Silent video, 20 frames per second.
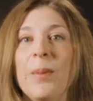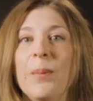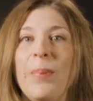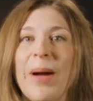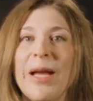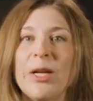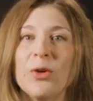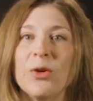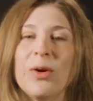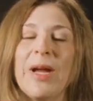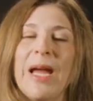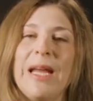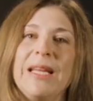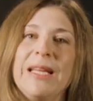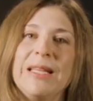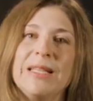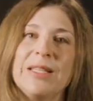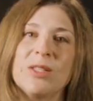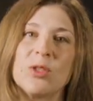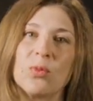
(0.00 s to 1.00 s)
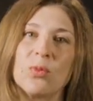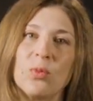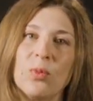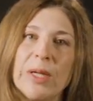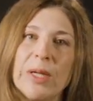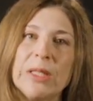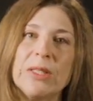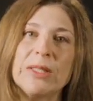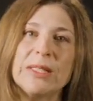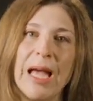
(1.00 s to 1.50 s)
By creating this
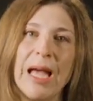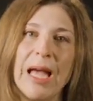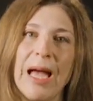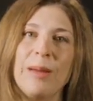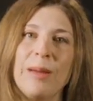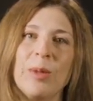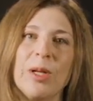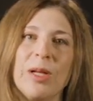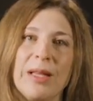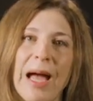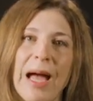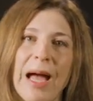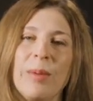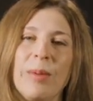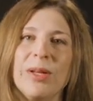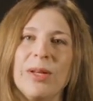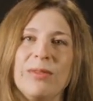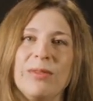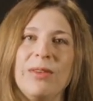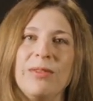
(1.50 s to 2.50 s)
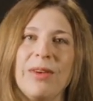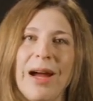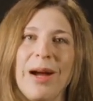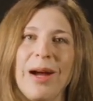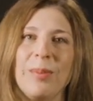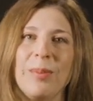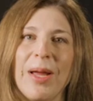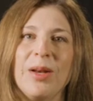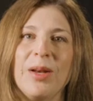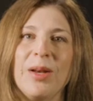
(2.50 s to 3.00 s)
real-time collaborative
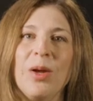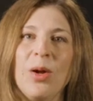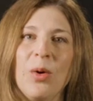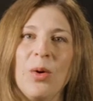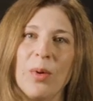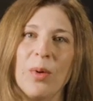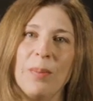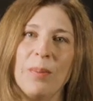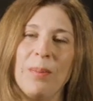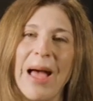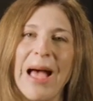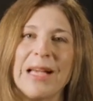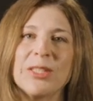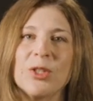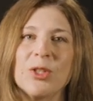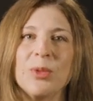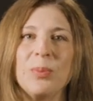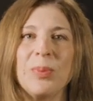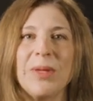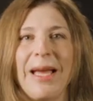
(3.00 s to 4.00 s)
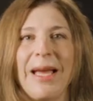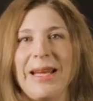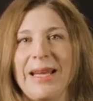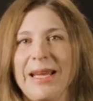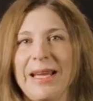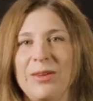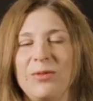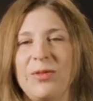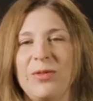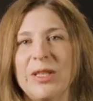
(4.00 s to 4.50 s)
environment where master
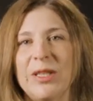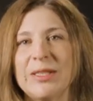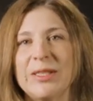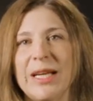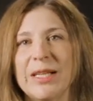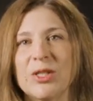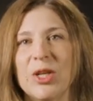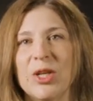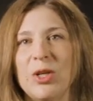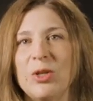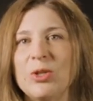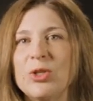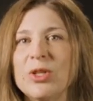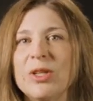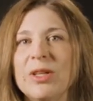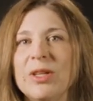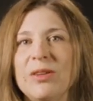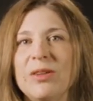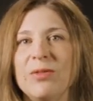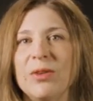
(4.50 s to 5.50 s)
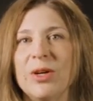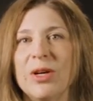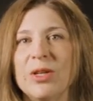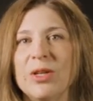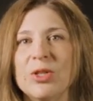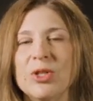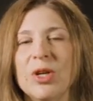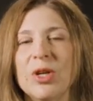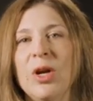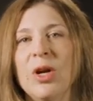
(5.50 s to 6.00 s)
planning and field execution
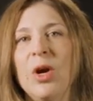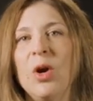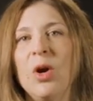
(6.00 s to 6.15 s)
converge,